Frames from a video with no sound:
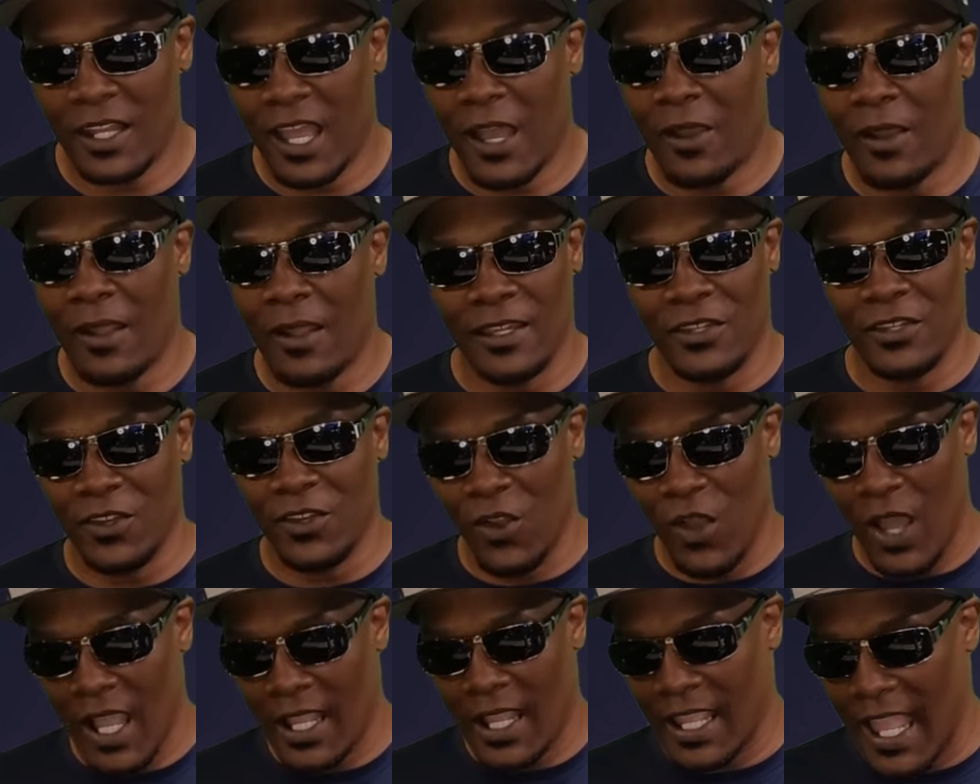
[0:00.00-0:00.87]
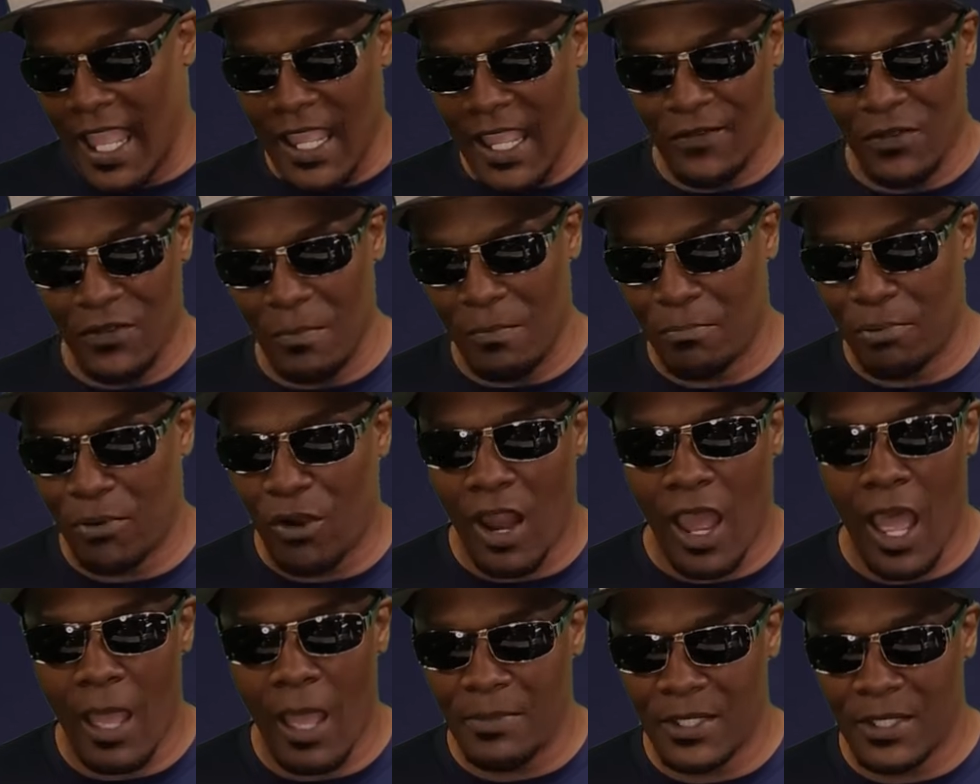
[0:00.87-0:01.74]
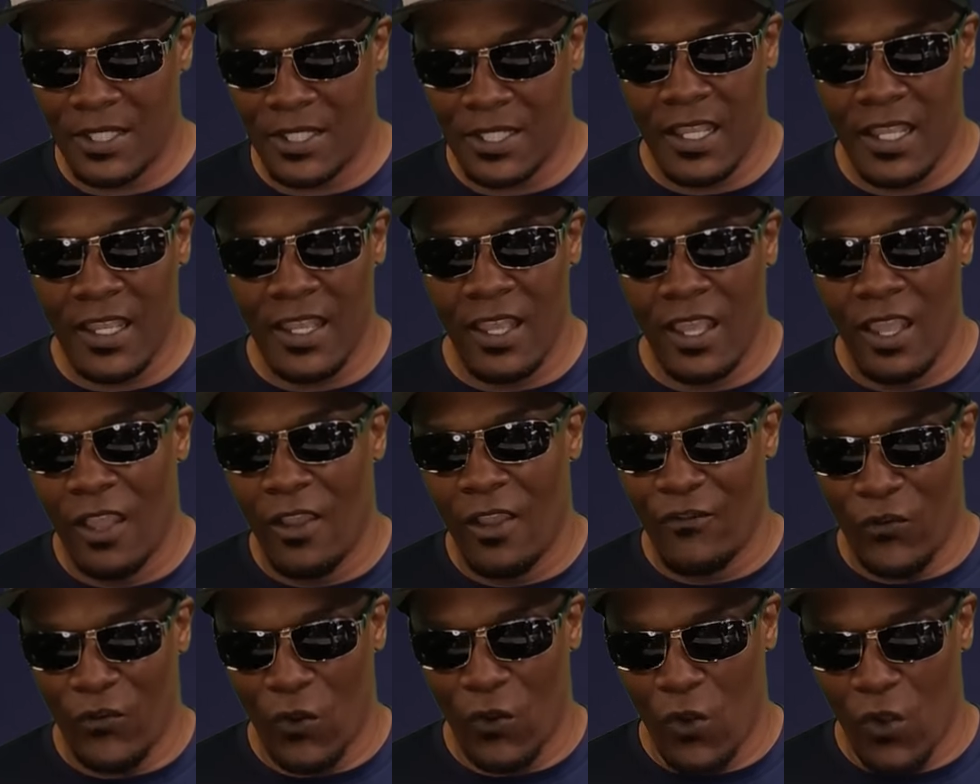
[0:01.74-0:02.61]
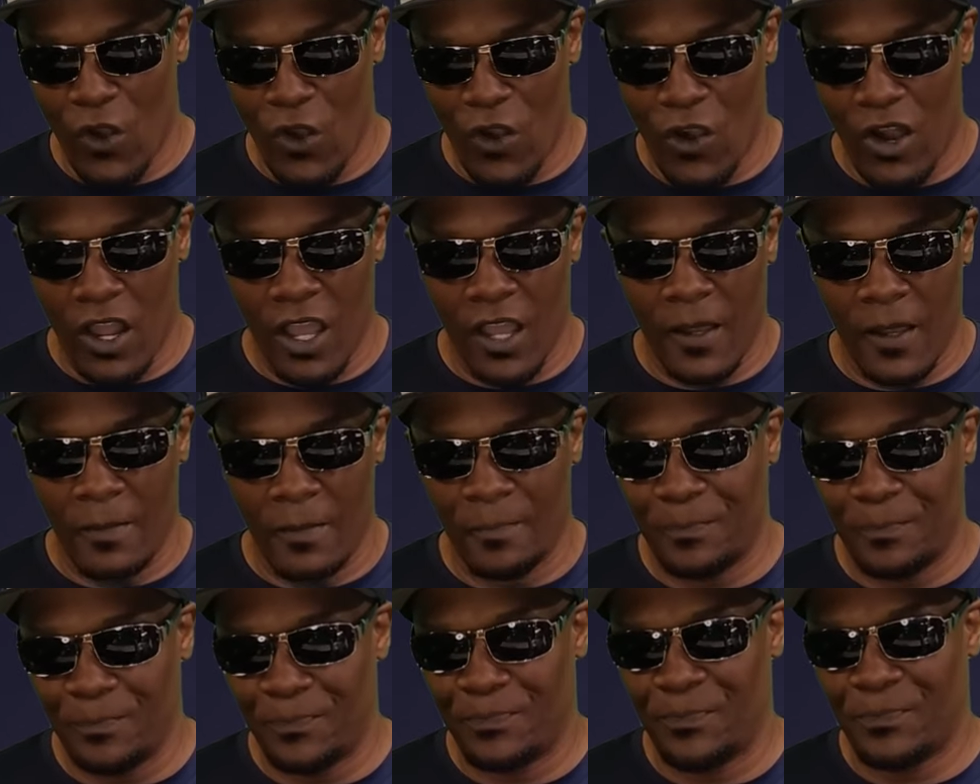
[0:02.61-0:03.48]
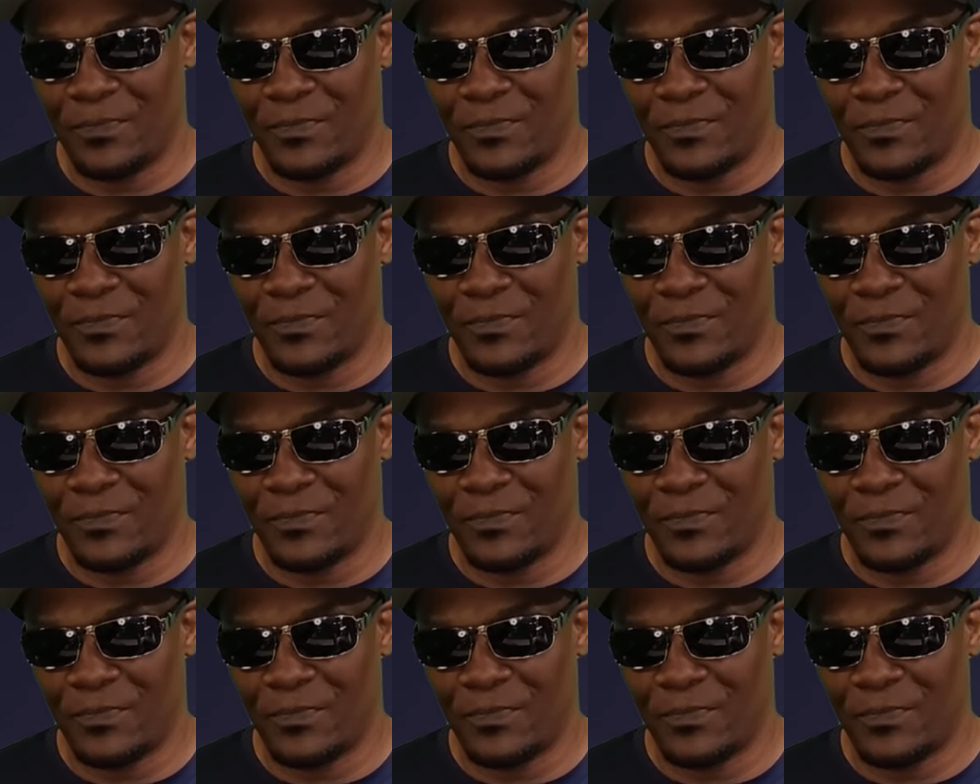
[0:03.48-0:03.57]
I, you know, I gave him props for um,